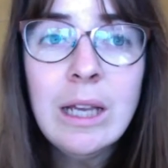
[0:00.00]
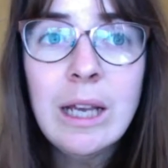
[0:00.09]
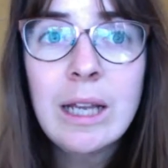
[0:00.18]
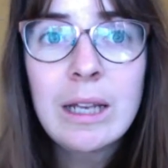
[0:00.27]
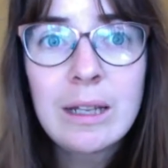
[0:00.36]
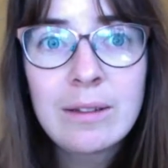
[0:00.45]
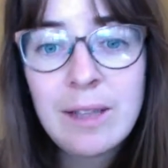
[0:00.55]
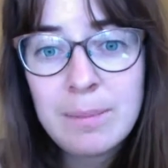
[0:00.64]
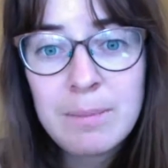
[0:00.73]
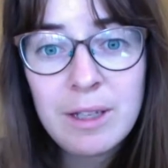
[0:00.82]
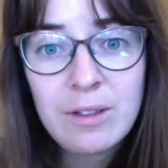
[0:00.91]
And that
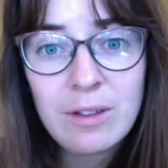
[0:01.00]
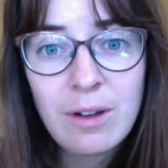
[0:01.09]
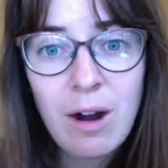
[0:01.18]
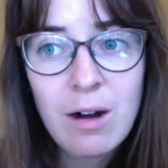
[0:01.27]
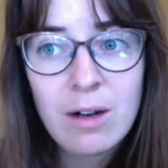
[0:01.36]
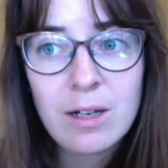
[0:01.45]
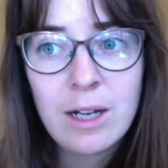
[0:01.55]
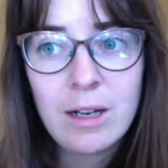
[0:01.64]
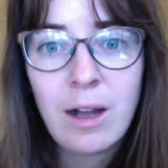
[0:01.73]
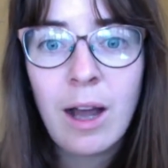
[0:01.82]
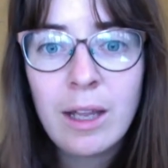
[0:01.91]
makes it harder.
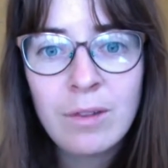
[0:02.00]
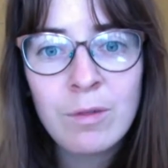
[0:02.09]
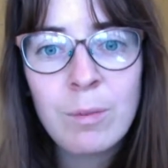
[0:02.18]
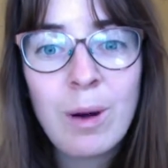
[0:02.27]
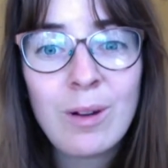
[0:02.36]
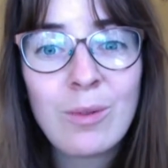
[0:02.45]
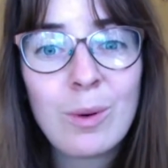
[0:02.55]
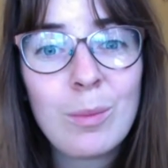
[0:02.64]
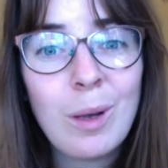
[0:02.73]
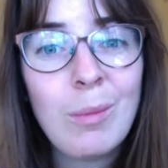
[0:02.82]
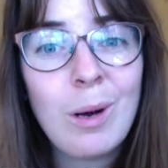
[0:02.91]
And I have parts where
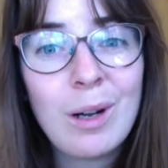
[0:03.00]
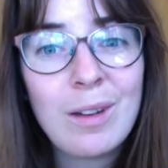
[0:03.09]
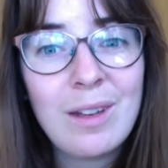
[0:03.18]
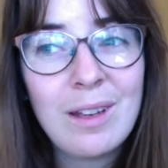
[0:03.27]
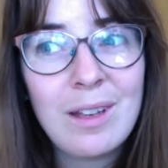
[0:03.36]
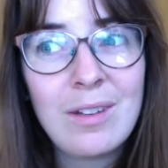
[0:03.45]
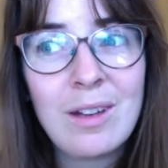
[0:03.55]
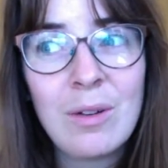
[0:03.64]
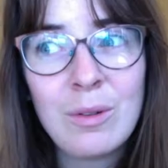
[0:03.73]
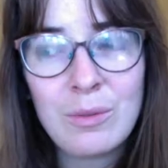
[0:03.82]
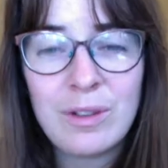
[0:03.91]
my marketing is
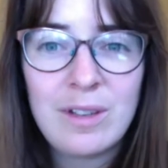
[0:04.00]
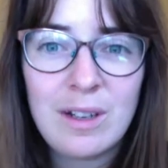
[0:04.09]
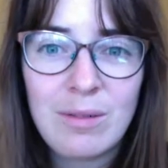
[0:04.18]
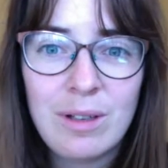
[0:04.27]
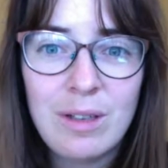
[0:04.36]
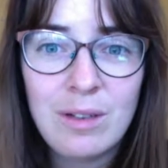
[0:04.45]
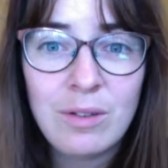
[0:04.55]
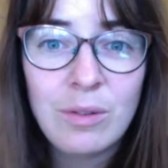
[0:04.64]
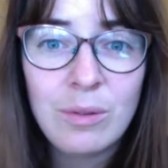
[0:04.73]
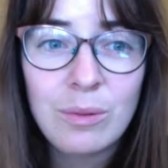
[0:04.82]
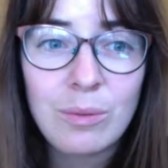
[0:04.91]
out of integrity
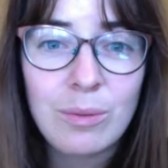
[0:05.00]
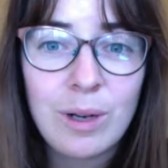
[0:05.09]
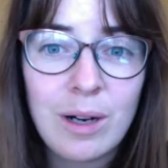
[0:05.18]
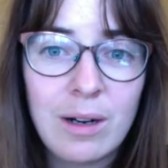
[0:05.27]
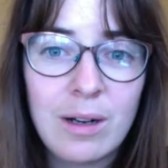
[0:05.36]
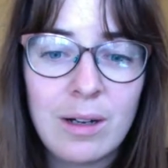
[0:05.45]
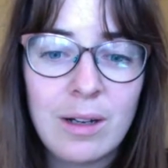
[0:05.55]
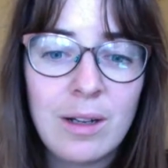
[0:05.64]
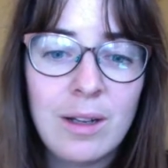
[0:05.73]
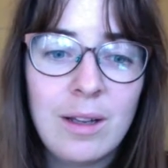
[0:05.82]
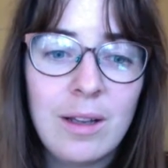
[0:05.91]
too. Where,
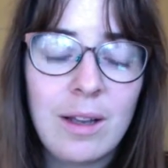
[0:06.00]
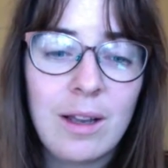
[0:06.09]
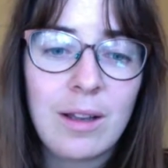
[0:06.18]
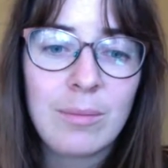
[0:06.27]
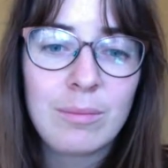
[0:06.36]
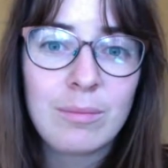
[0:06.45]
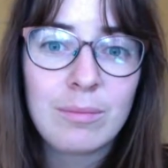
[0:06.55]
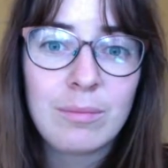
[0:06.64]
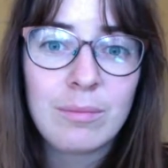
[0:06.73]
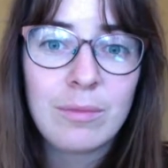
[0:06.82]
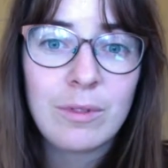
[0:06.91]

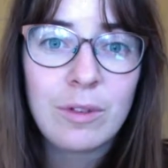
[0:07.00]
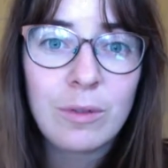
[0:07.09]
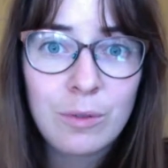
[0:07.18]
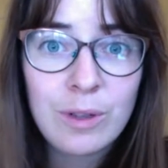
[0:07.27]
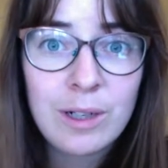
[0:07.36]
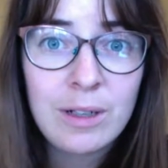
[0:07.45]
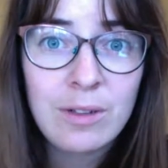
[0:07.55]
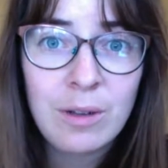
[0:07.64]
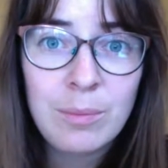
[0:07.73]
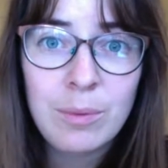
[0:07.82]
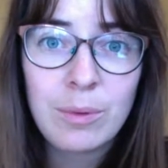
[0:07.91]
so for
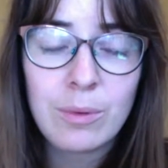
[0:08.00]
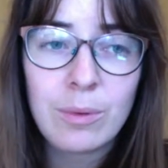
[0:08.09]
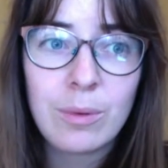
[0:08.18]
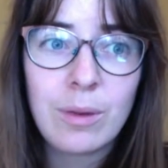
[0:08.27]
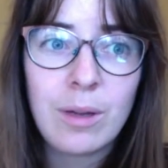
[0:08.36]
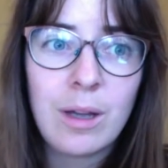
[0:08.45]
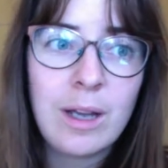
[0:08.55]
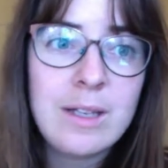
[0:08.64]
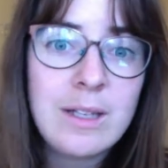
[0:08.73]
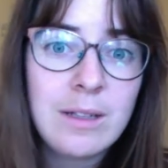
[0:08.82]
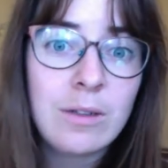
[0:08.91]
example, I
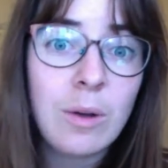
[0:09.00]
didn't